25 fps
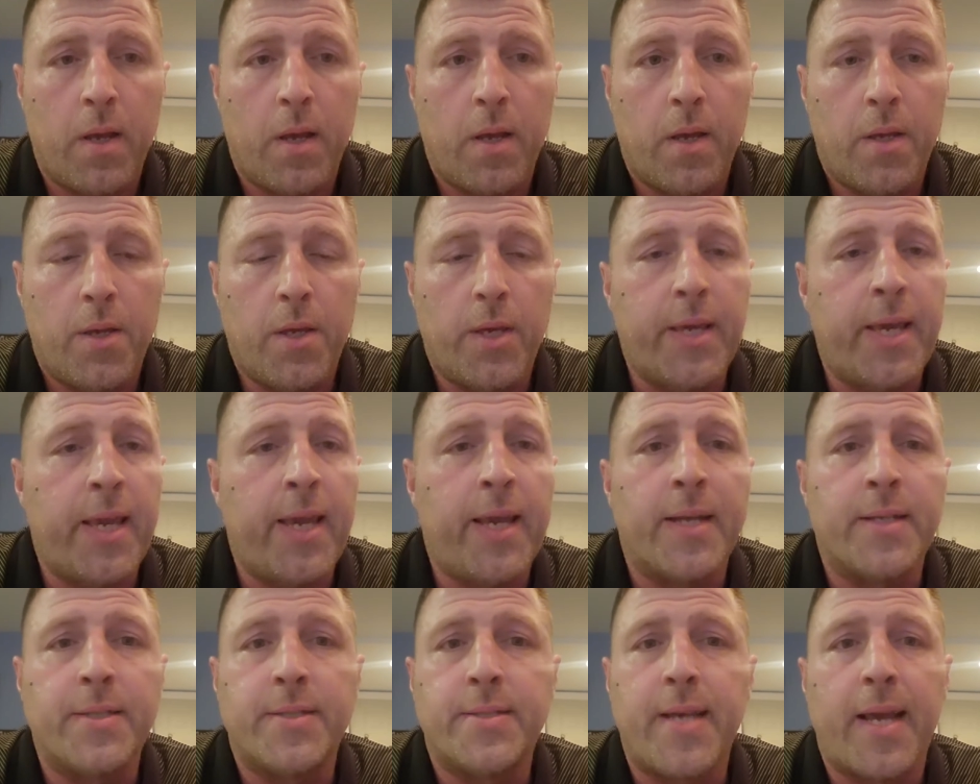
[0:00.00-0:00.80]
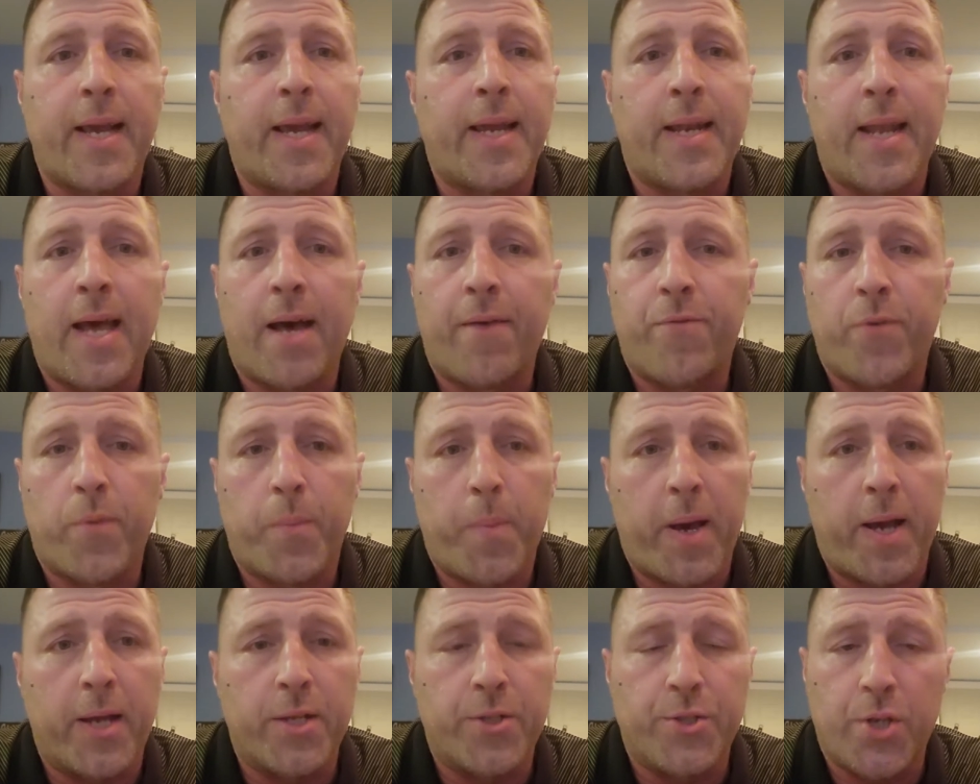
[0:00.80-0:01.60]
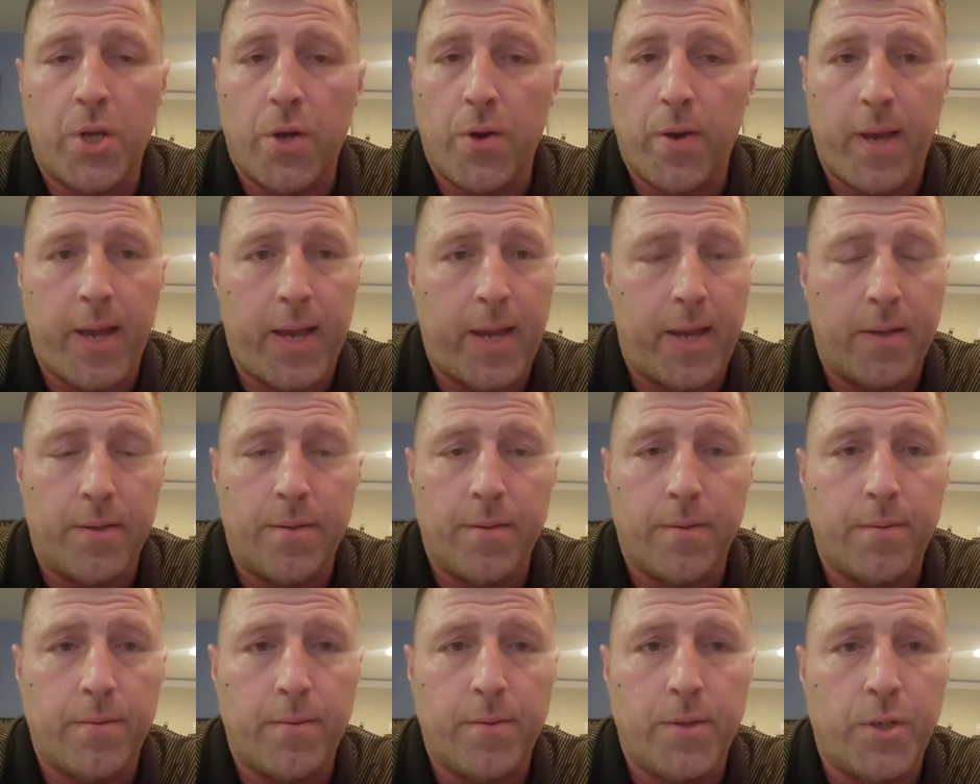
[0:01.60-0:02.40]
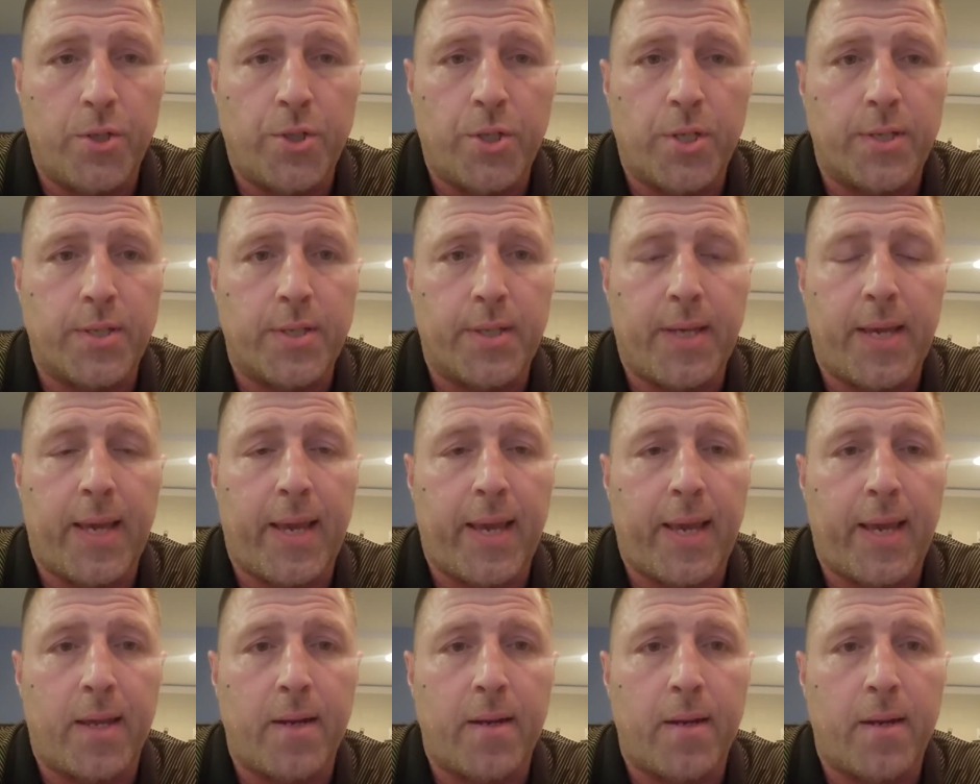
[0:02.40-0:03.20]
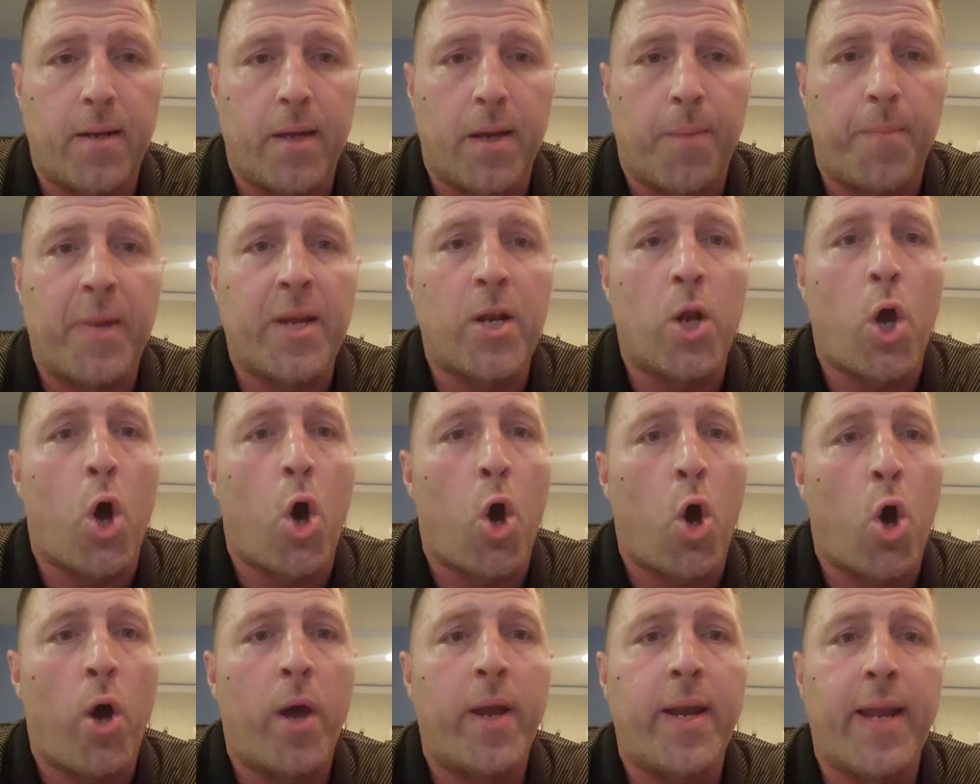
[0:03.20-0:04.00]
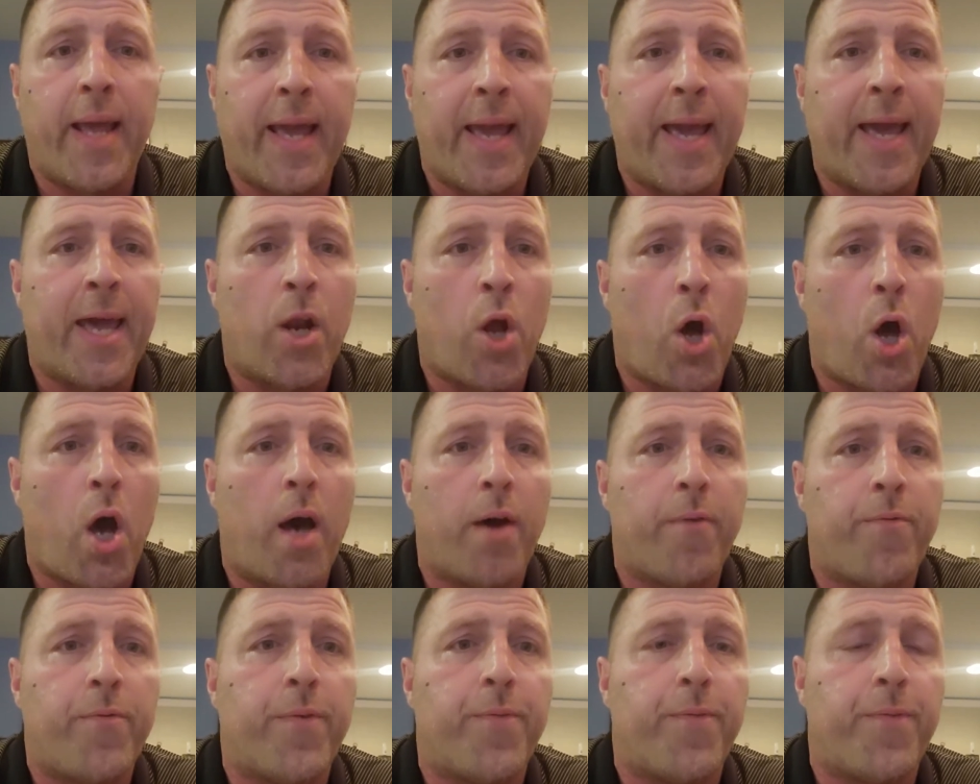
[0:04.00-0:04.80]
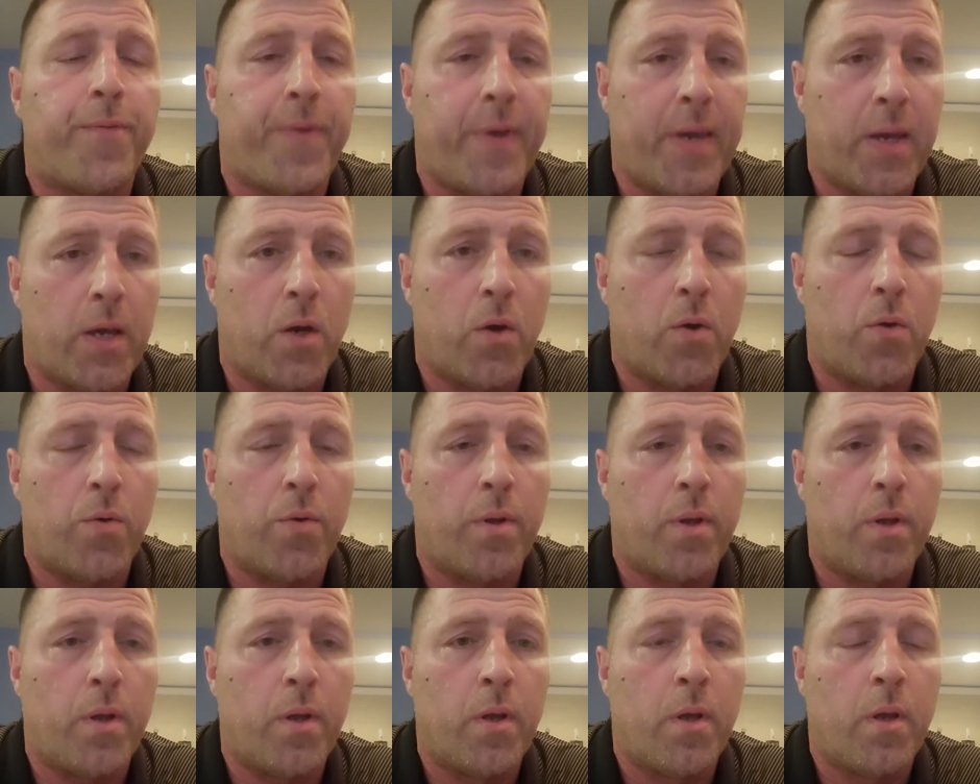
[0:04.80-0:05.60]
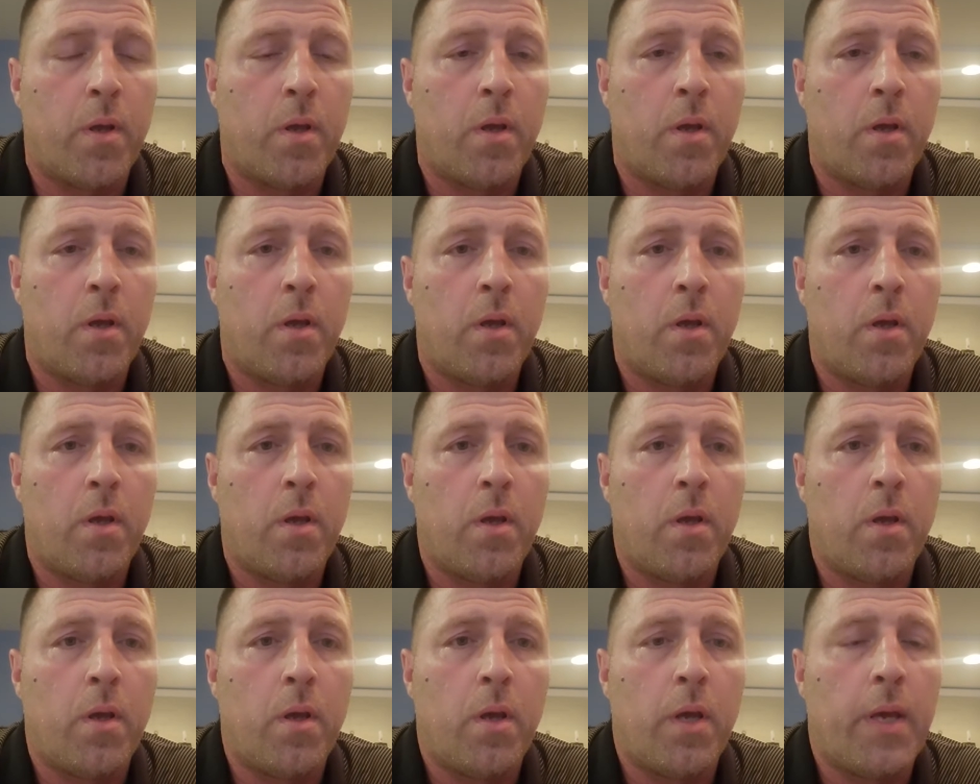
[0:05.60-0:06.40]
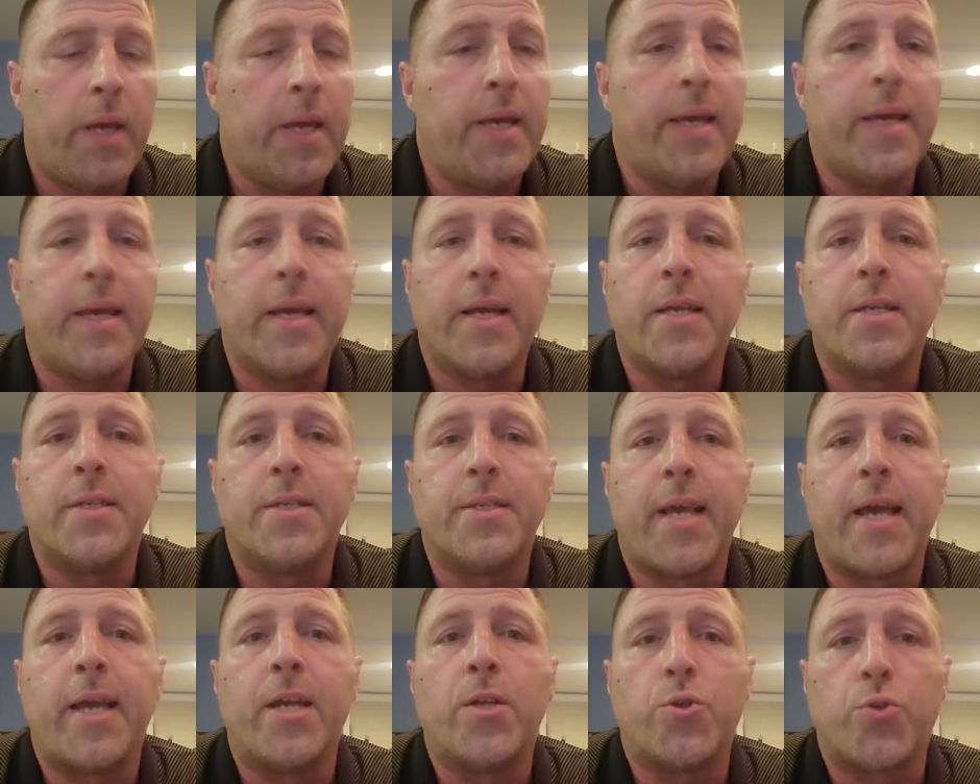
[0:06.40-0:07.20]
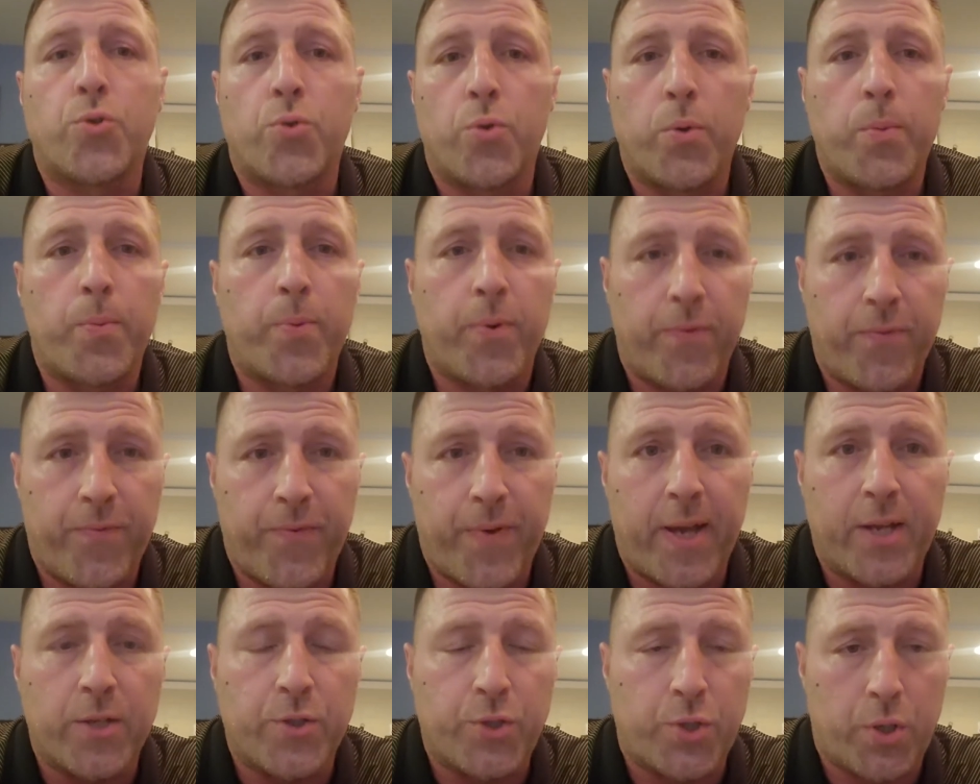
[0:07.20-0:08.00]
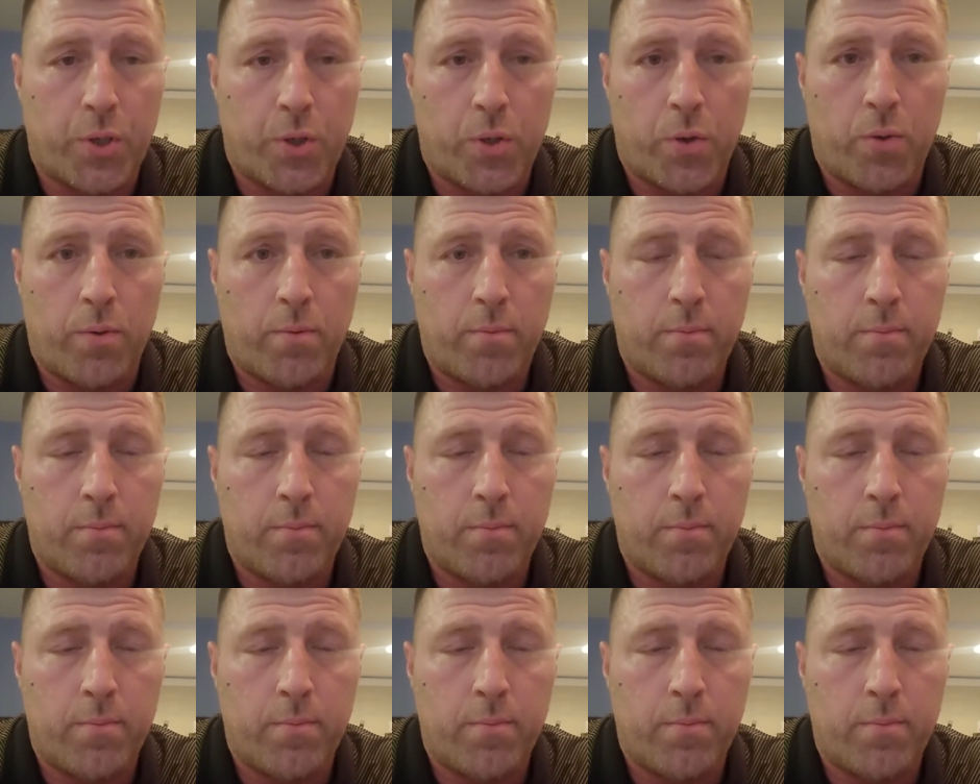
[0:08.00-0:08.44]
You can't say enough about Joe Haden. You just can't. I mean, on and off the field, he is a true professional.